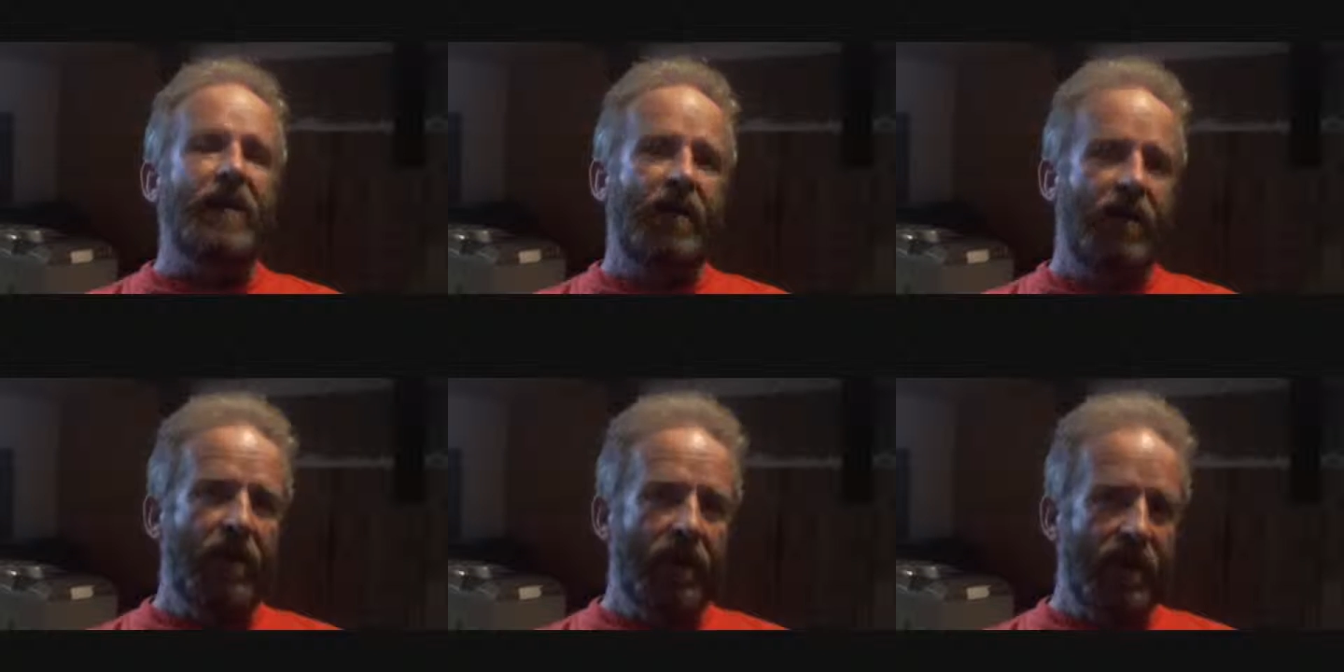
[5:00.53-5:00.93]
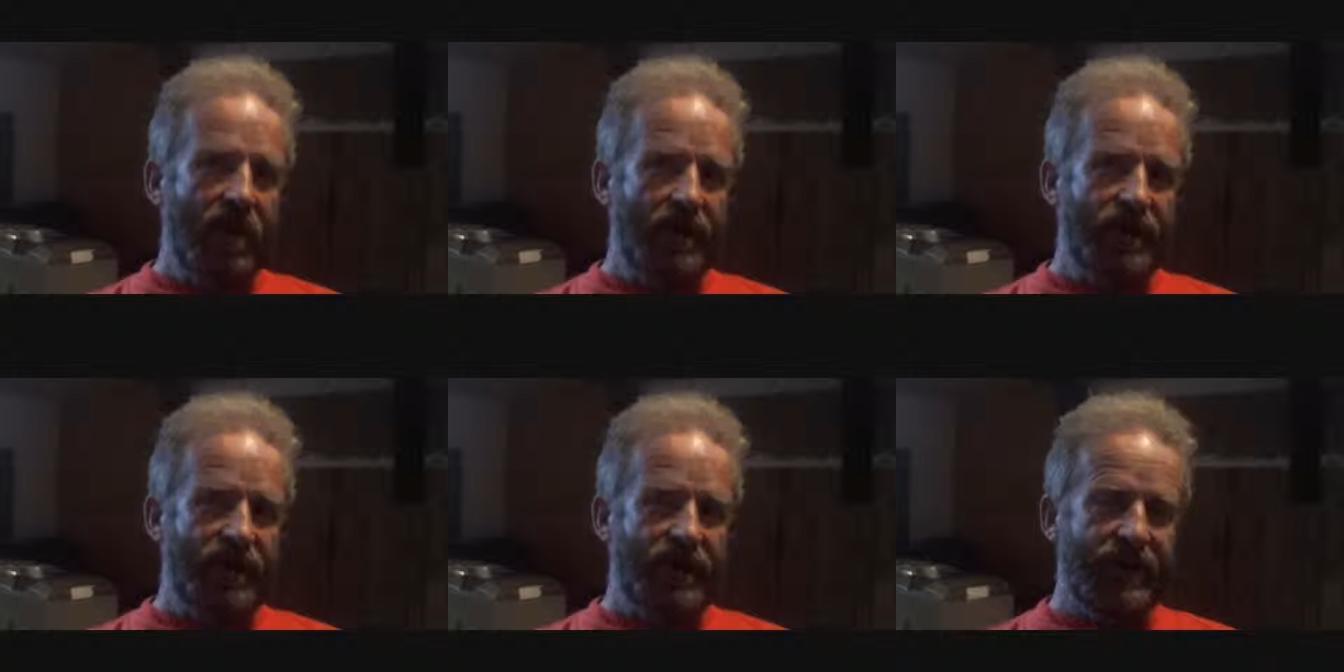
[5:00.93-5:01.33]

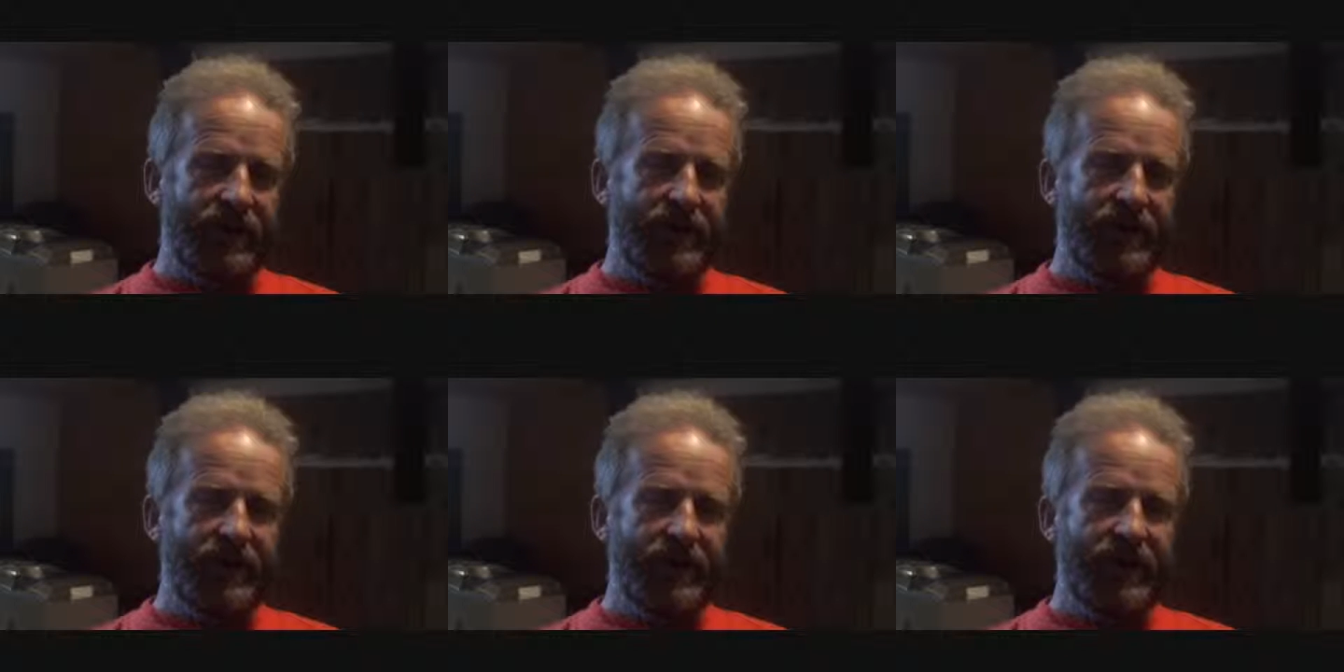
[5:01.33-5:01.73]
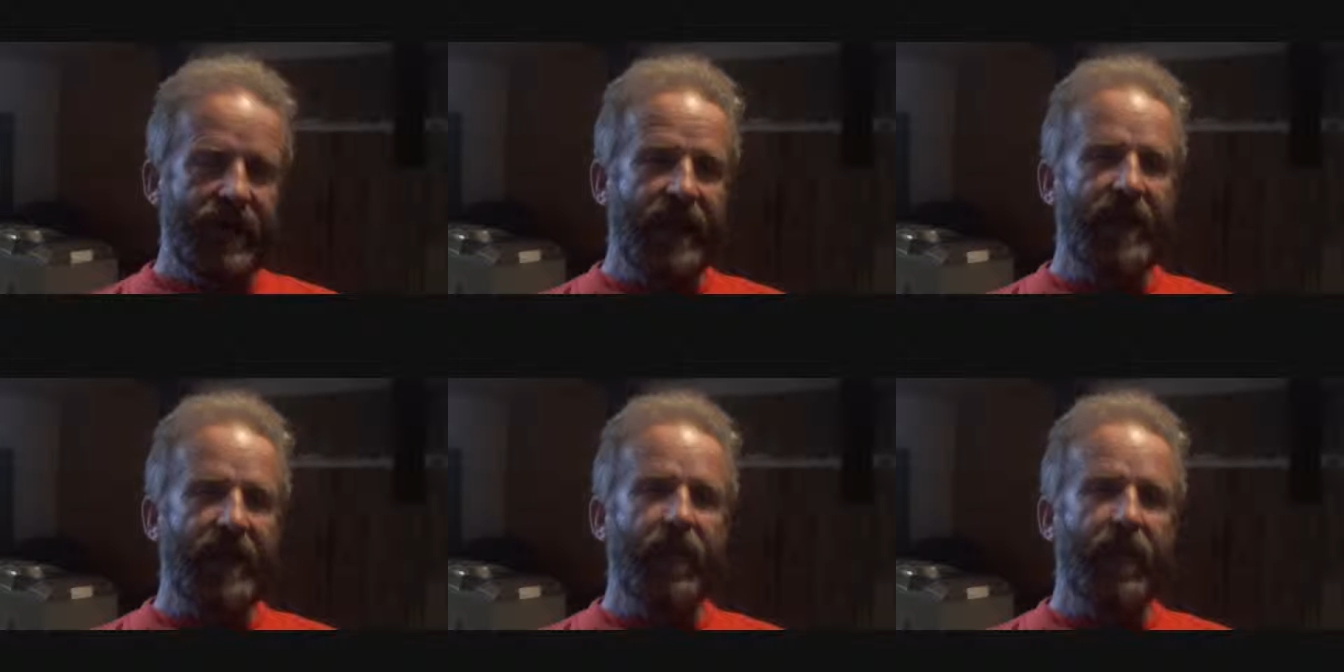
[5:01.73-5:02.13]
cohorts
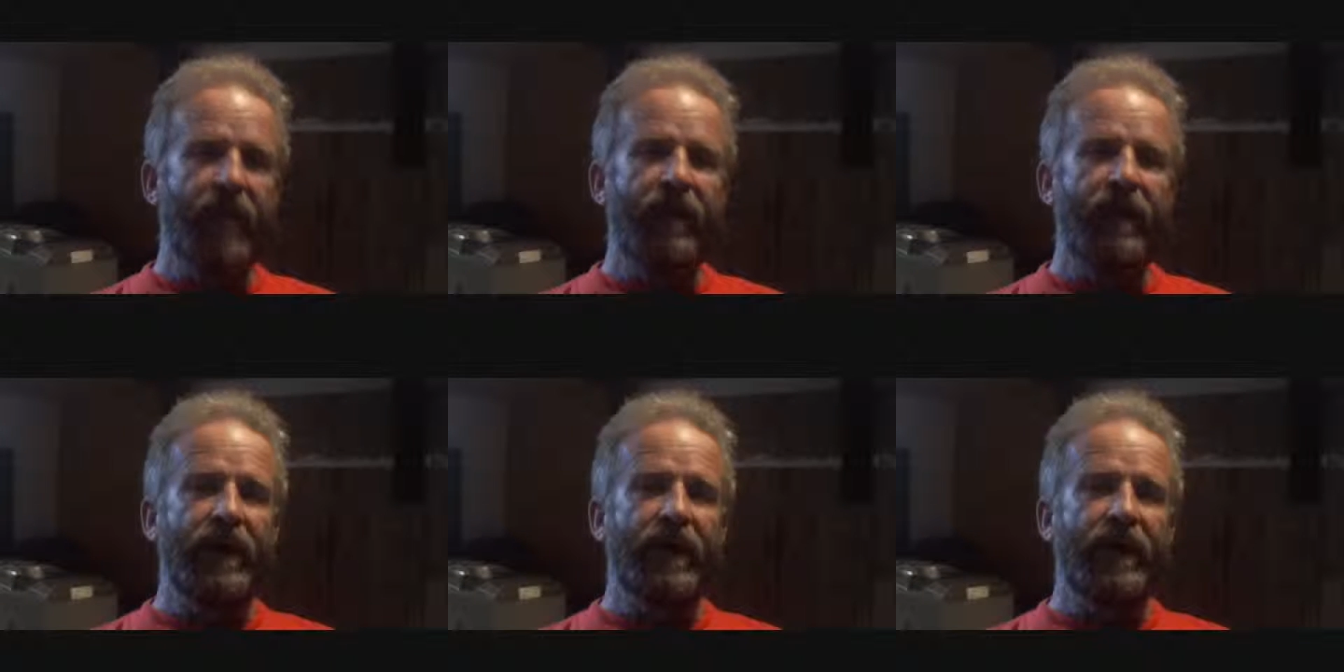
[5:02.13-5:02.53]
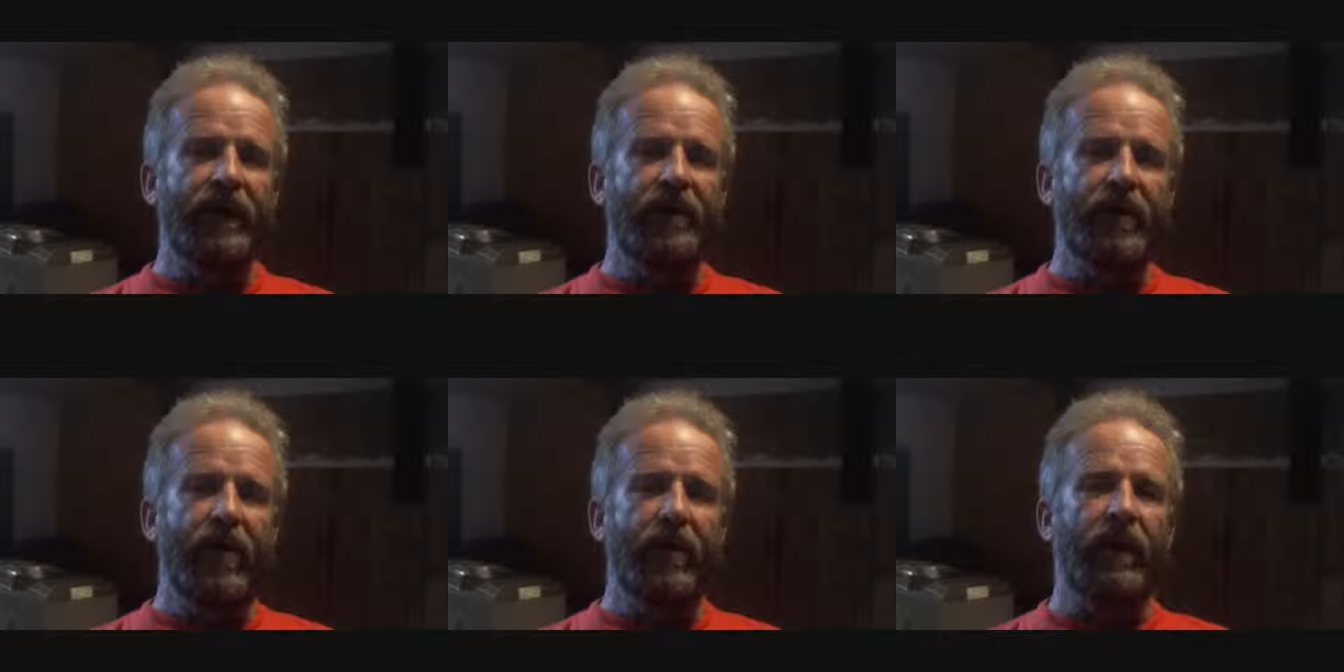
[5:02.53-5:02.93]
taking over and
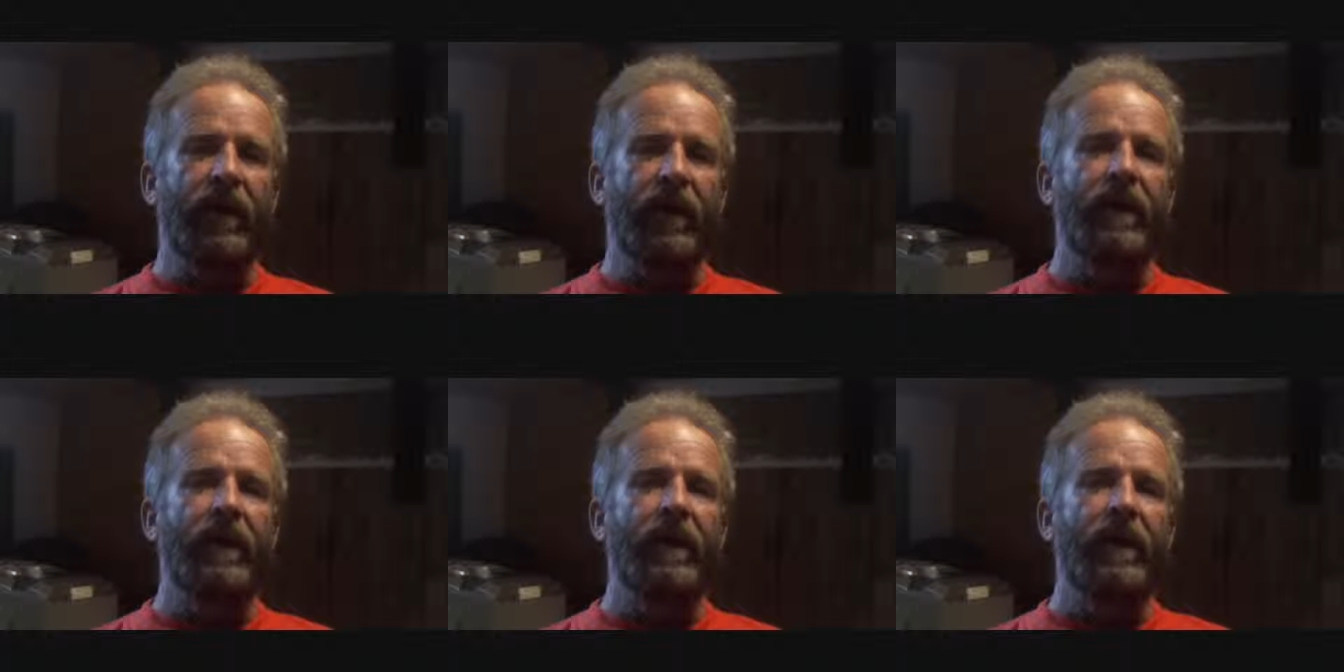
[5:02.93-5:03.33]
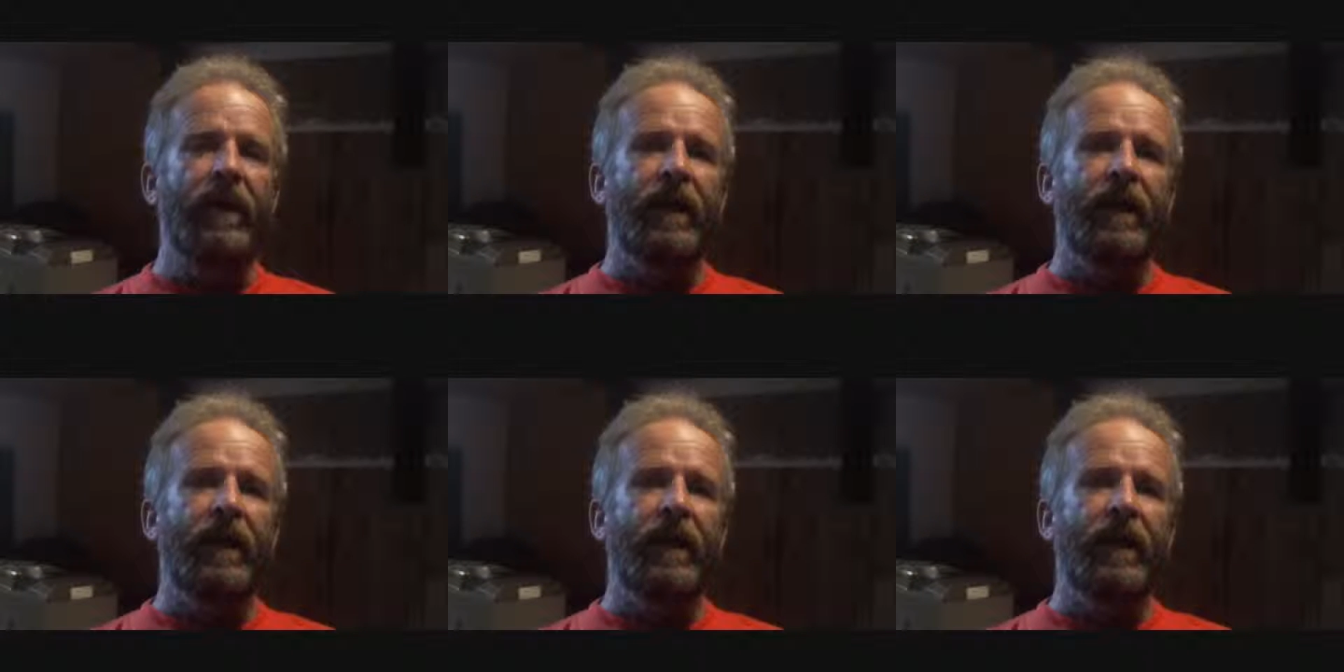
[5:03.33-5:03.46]
controlling